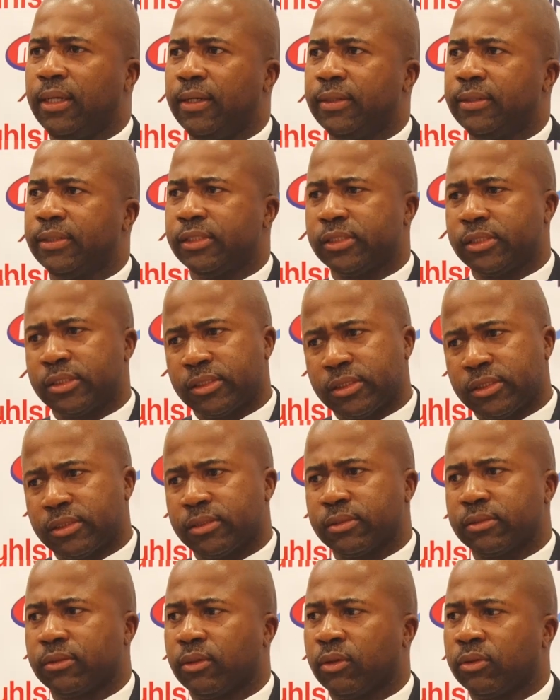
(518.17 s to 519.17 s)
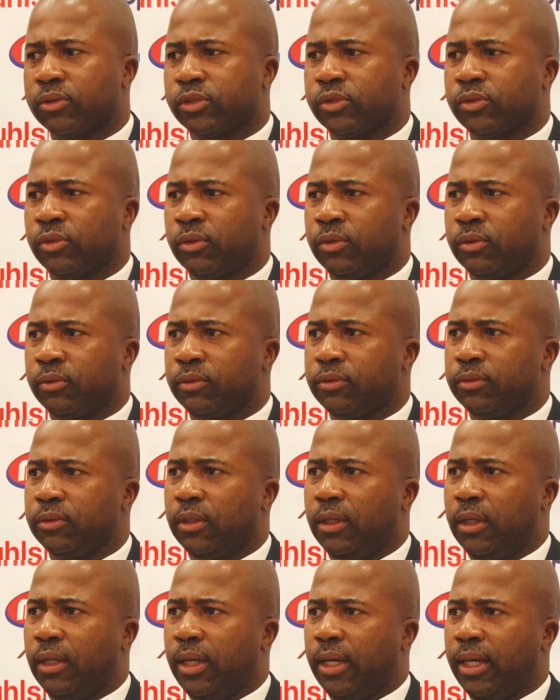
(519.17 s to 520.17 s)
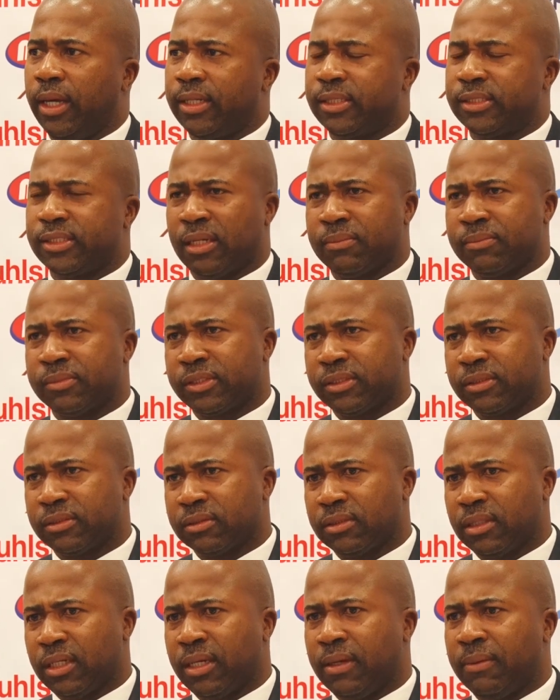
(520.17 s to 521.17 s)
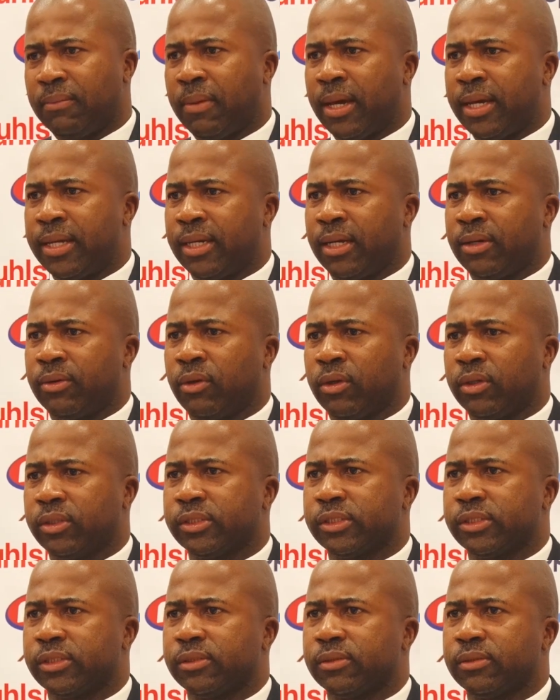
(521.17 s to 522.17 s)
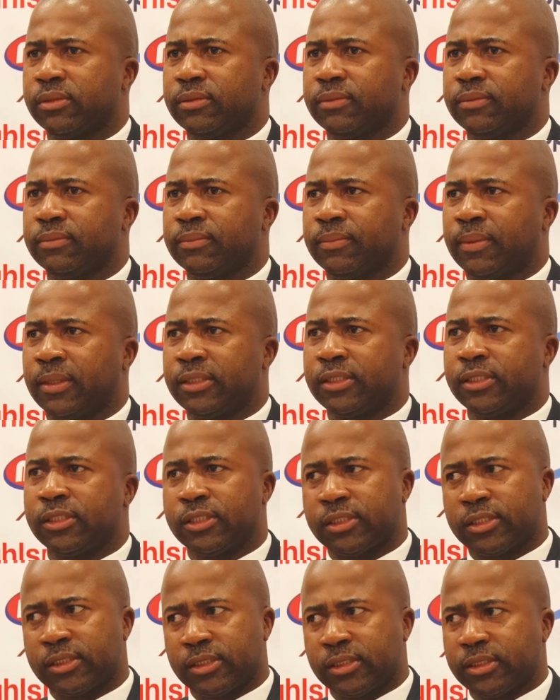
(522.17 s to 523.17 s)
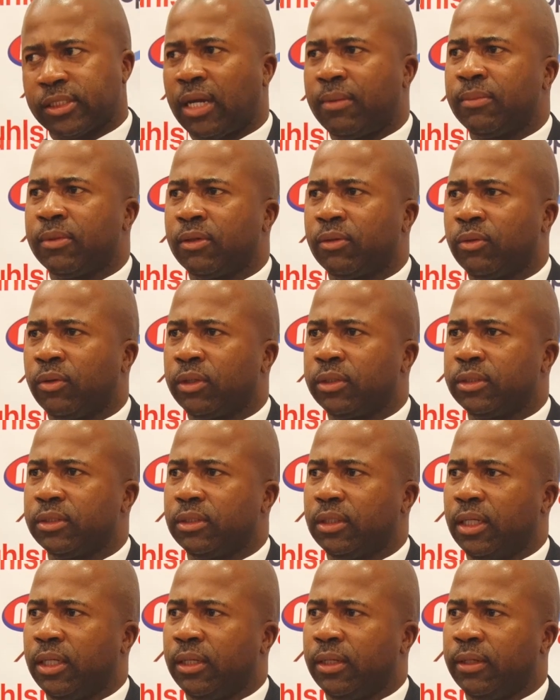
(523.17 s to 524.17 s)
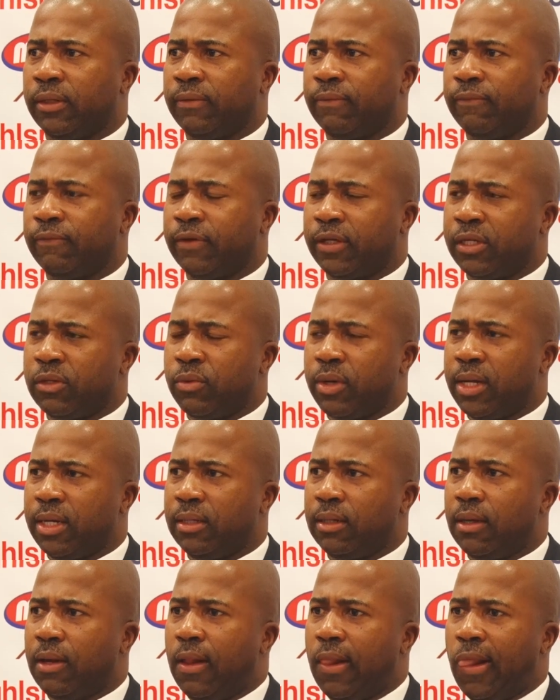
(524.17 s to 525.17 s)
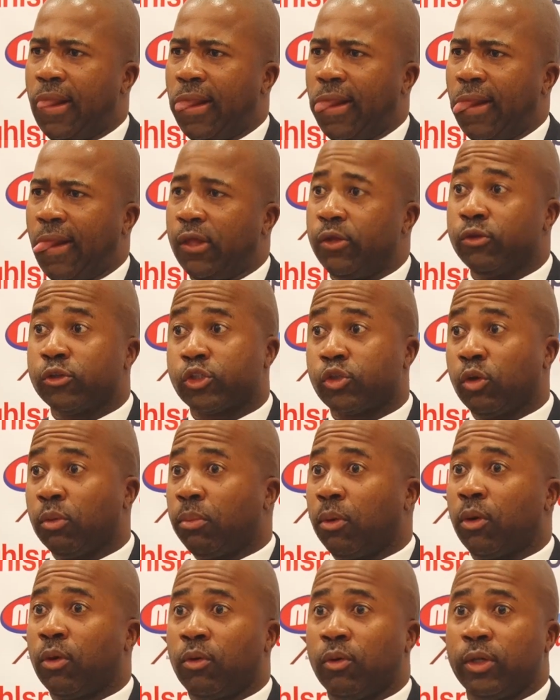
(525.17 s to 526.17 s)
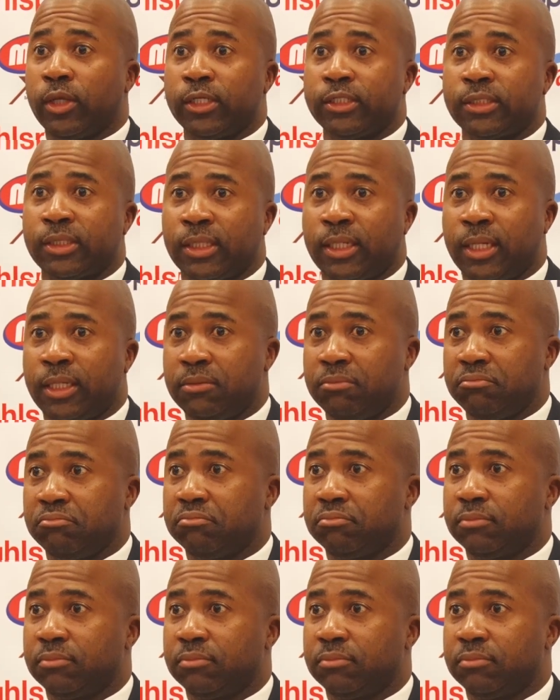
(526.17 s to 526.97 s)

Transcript: He's also had some minor knocks, but he's coming on very well. You saw Boko yesterday.